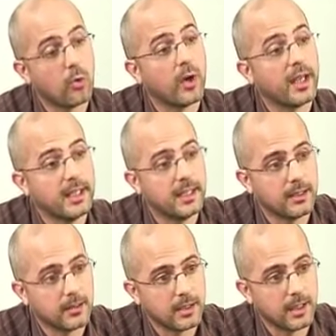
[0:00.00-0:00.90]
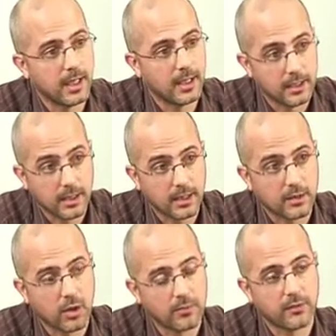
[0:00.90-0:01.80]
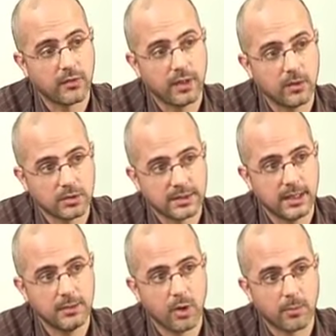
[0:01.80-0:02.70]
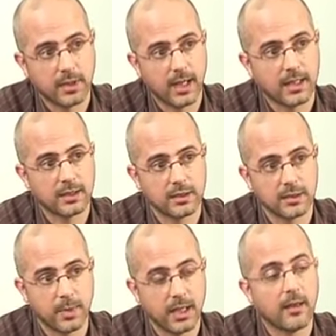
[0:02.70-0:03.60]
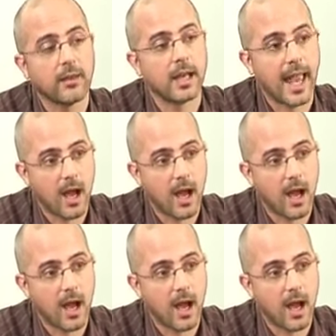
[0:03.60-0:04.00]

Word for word: already, in, in terms of single city populations, bigger than